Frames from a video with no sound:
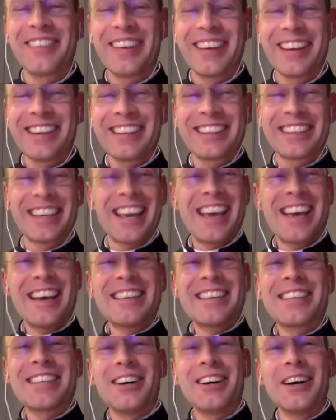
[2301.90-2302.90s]
right?
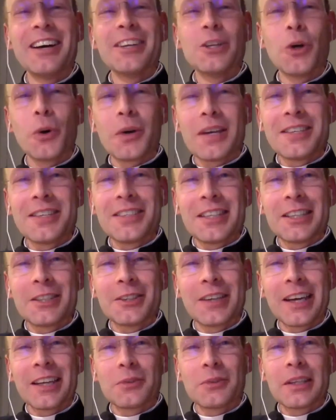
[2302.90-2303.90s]
So not easy to
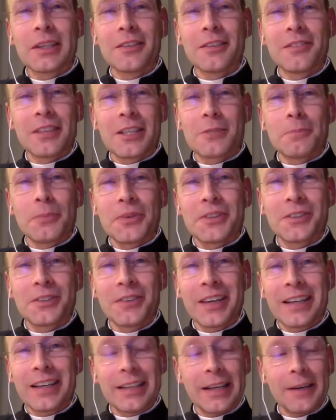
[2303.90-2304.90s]
get rid of this person
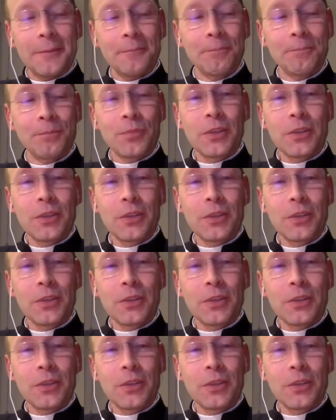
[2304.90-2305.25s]
right now.